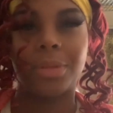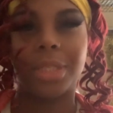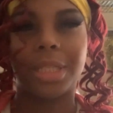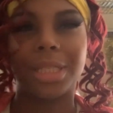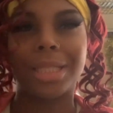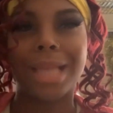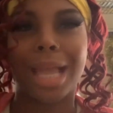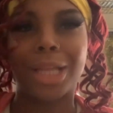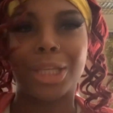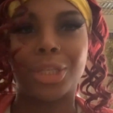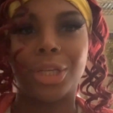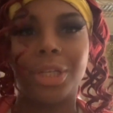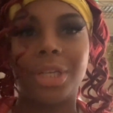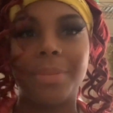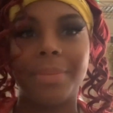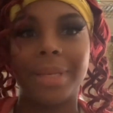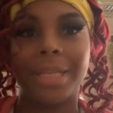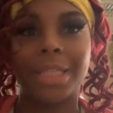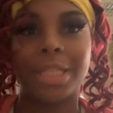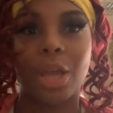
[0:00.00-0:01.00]
which is like
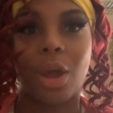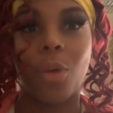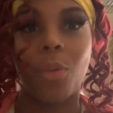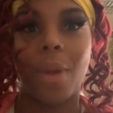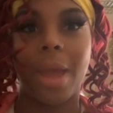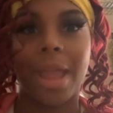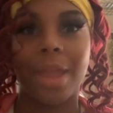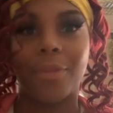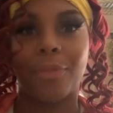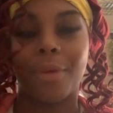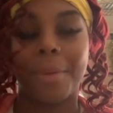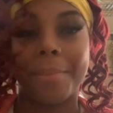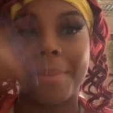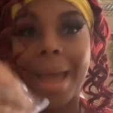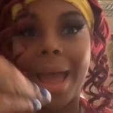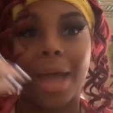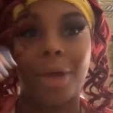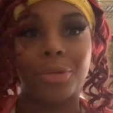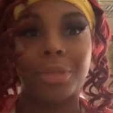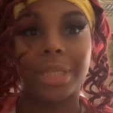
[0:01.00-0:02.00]
30 minutes away from
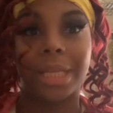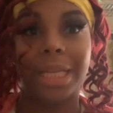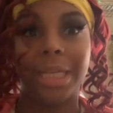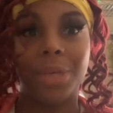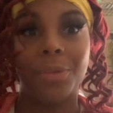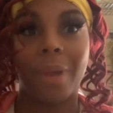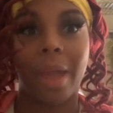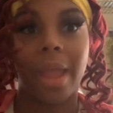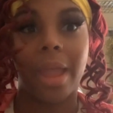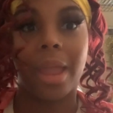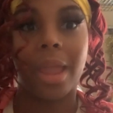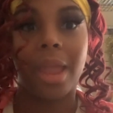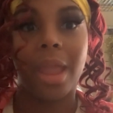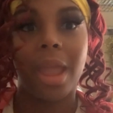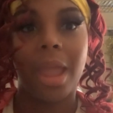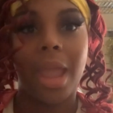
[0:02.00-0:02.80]
my house anyway.